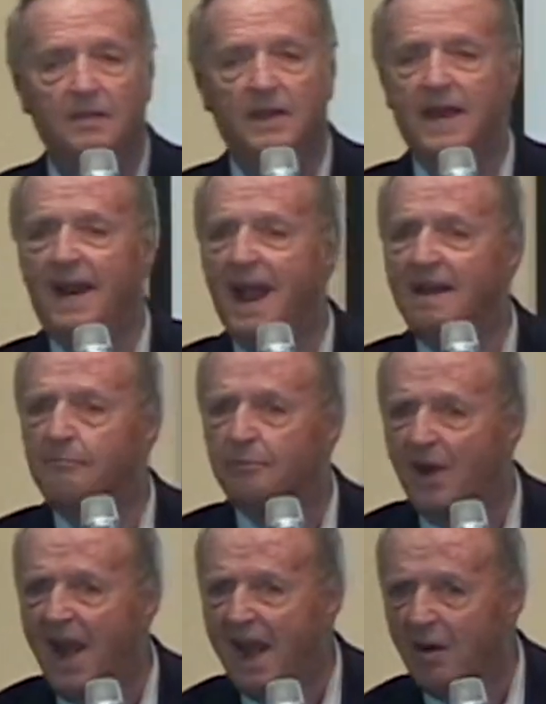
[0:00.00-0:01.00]
Then they'd have
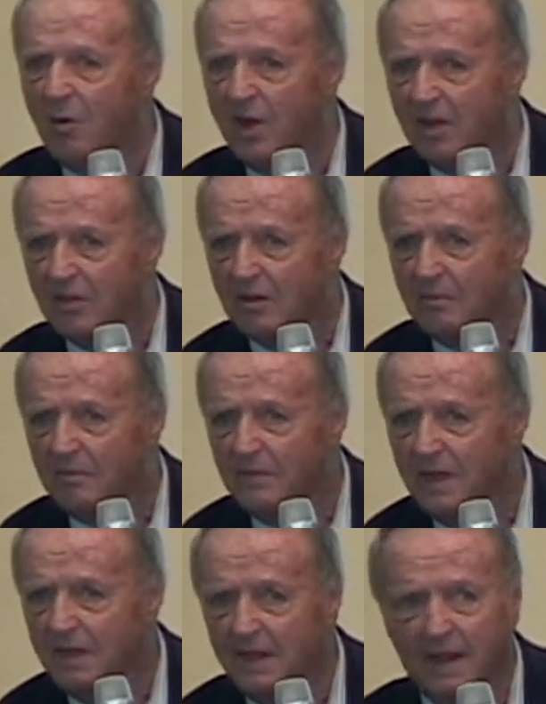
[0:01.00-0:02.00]
prayer with them.
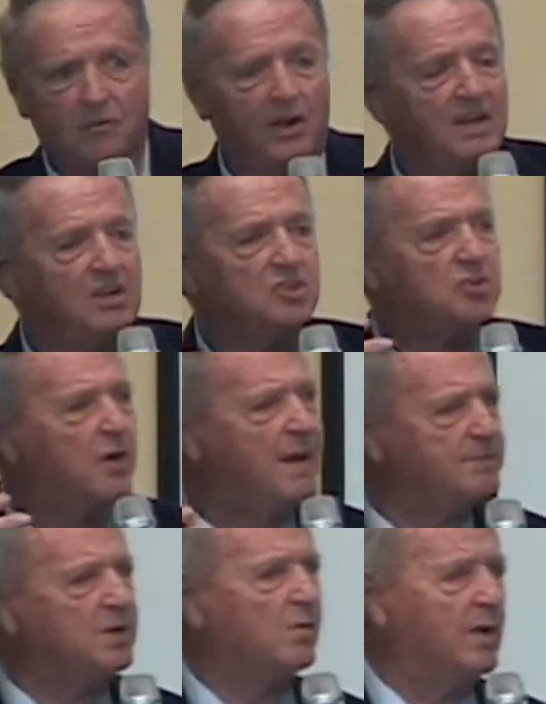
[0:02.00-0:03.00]
They'd read the
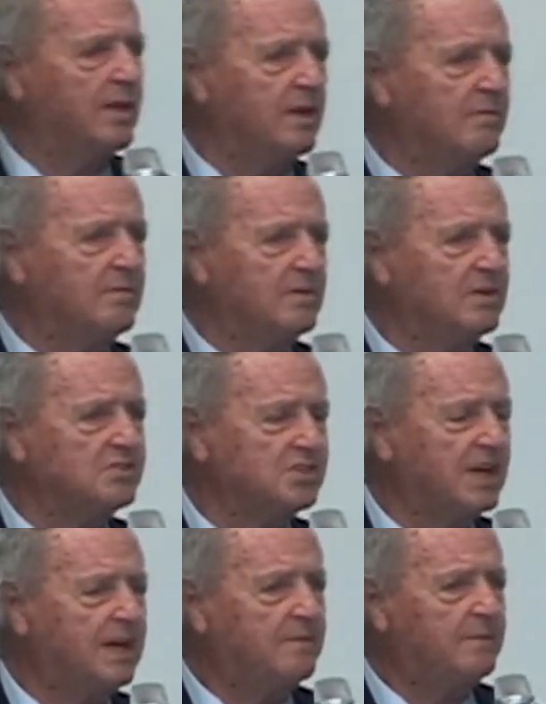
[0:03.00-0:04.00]
scripture with them, you
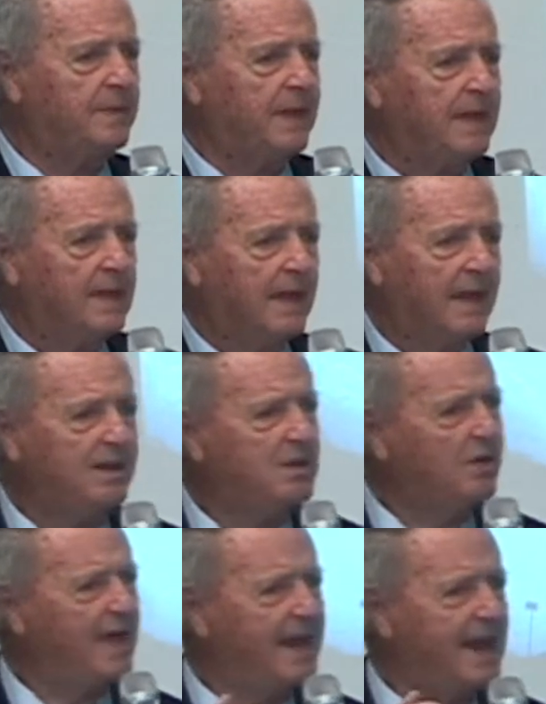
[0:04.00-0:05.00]
see. They'd
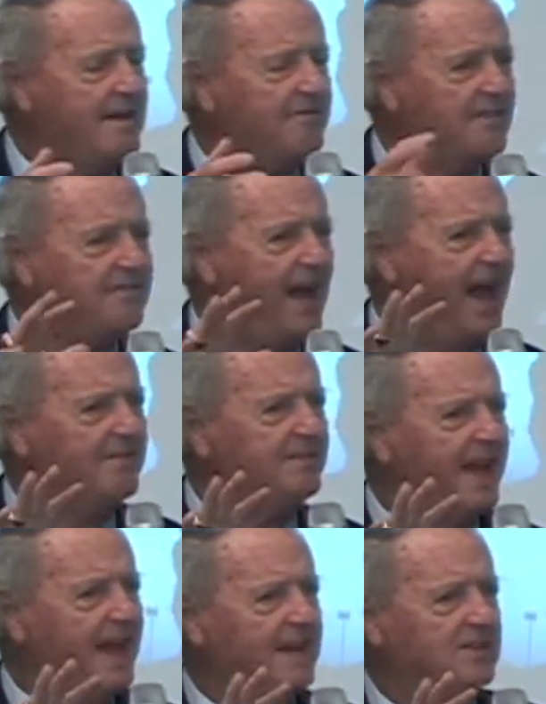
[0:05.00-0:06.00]
do that now for
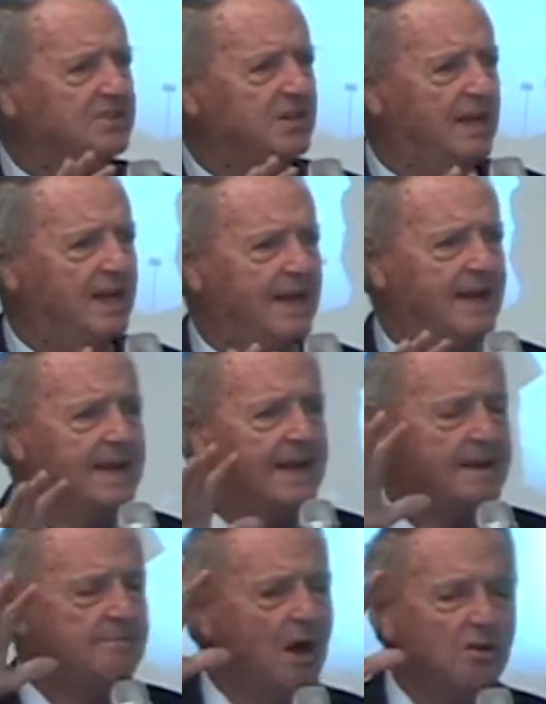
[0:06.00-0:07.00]
5 days.
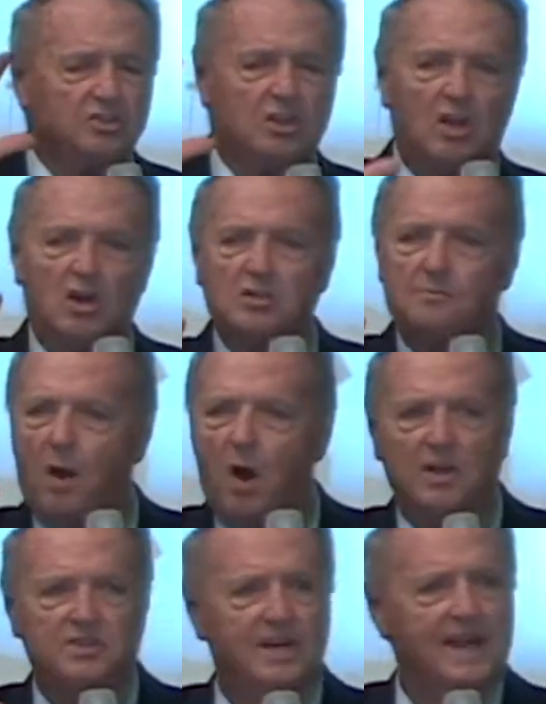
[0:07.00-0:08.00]
Most of those
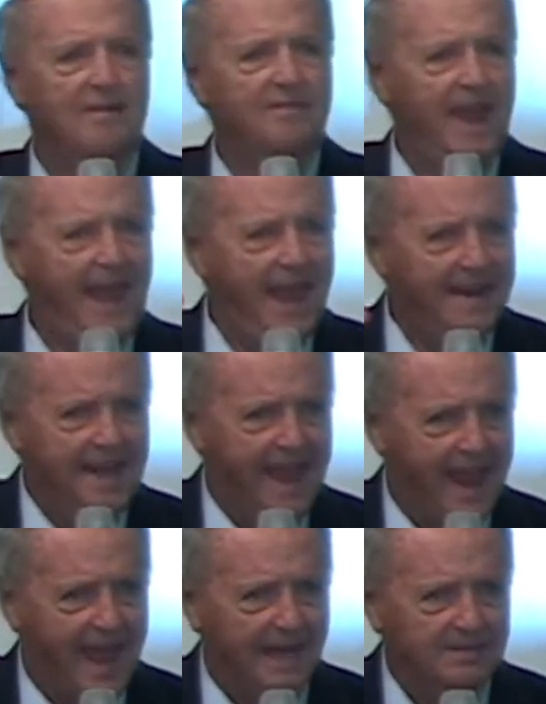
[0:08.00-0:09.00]
boys have never had
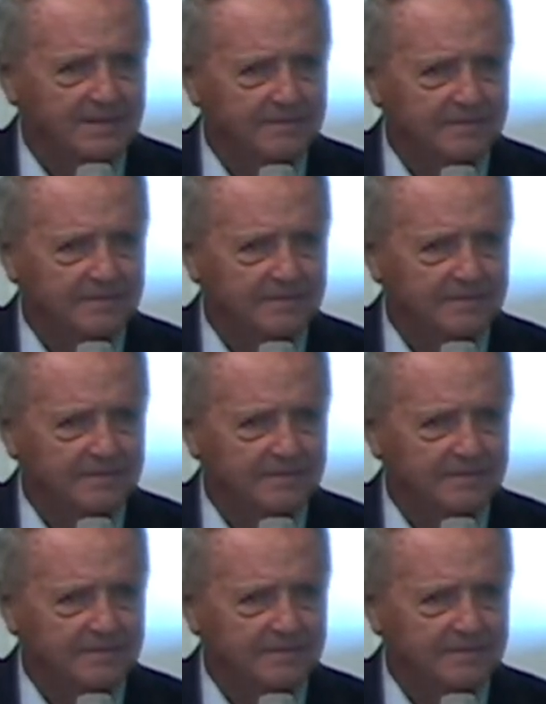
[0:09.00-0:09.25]
that.